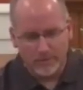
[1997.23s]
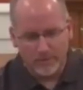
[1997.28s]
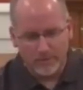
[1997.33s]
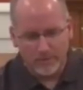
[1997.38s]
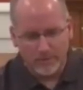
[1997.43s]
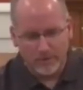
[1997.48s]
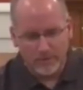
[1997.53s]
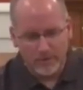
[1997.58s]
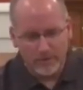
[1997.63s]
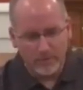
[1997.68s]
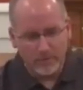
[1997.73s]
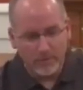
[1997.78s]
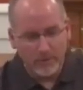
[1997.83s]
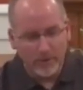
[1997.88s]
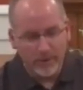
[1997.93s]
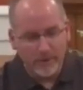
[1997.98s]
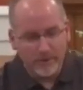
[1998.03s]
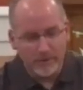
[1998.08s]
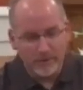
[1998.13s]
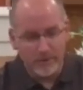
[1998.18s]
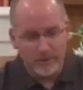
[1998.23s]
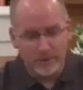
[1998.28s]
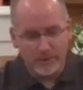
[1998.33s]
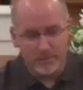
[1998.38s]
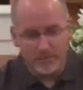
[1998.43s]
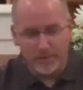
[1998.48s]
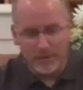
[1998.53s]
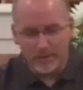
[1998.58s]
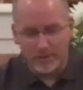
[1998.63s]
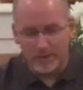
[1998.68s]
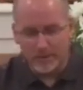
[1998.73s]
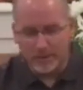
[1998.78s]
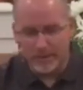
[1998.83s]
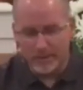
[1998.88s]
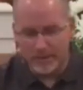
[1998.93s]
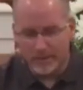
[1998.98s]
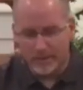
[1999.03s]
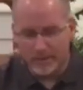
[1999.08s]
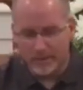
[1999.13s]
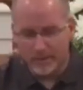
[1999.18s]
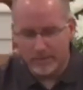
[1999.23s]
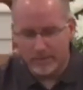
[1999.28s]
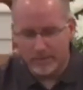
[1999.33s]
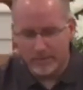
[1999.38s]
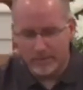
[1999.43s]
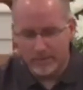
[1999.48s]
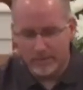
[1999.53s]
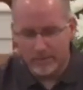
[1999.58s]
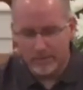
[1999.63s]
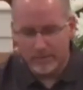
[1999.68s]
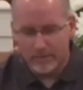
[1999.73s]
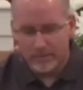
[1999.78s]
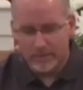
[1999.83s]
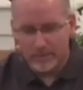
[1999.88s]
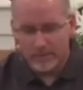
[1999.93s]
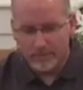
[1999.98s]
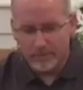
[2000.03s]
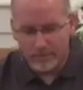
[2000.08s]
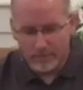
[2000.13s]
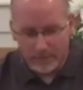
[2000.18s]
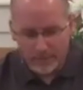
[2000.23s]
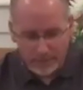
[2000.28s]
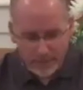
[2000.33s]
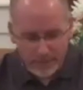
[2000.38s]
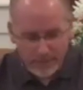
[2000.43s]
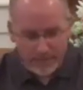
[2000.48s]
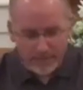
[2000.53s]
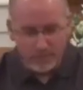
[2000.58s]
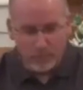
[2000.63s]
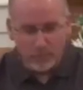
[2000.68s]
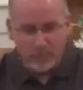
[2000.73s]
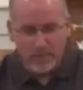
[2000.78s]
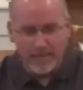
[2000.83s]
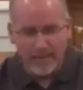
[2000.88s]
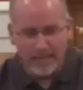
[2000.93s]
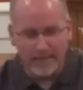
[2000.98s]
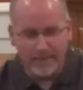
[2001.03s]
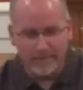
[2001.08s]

It'll bring stability to unstable times.